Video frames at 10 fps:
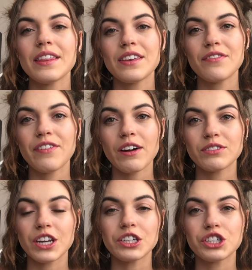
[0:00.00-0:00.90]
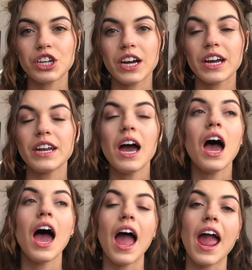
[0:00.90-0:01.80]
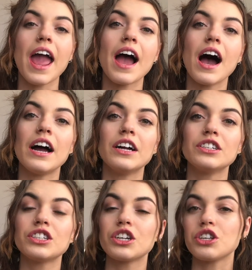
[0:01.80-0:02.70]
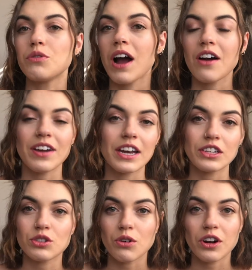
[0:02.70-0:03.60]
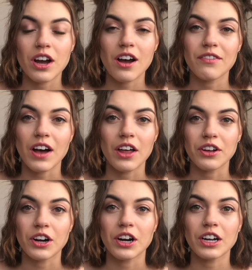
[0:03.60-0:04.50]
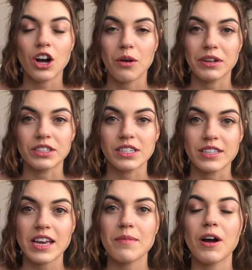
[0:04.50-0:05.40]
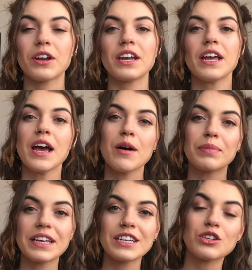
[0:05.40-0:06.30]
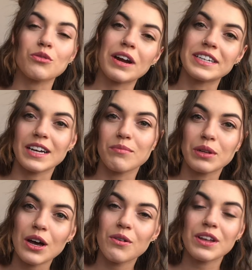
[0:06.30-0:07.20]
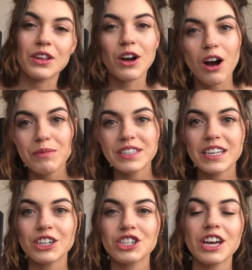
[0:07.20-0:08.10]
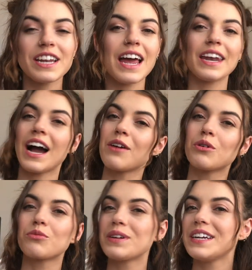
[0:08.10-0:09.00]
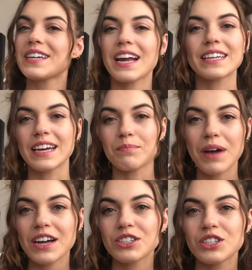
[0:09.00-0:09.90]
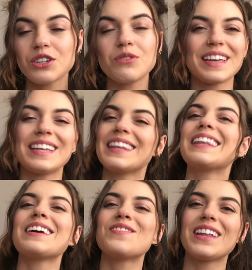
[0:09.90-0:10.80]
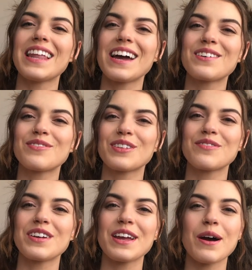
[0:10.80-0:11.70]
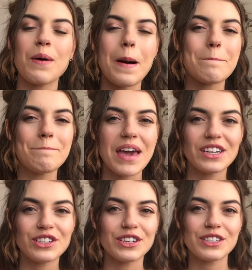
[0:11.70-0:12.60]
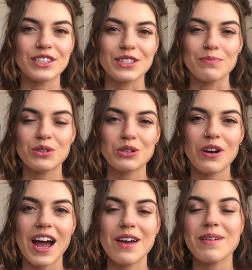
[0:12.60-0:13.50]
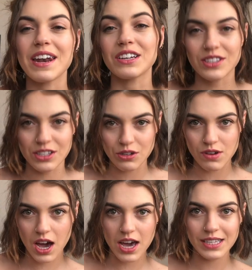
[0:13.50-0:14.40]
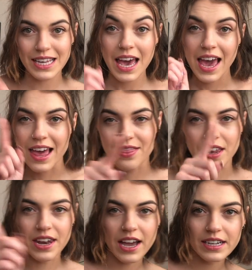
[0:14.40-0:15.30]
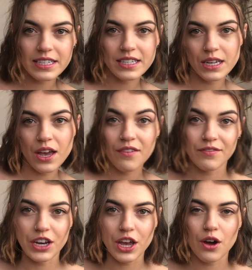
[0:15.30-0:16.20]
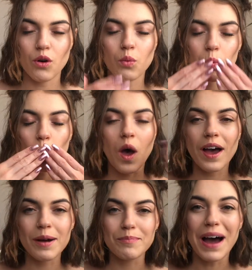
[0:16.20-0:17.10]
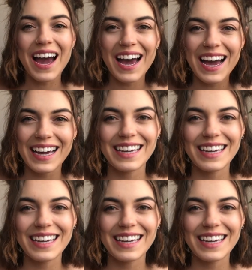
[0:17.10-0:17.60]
the foundation and you have any sort of other comments to say about it, please write down below in the comment section and I will read and get back to you. Leave a like for the video, make sure to subscribe, and I'll see you guys in the next video. Bye!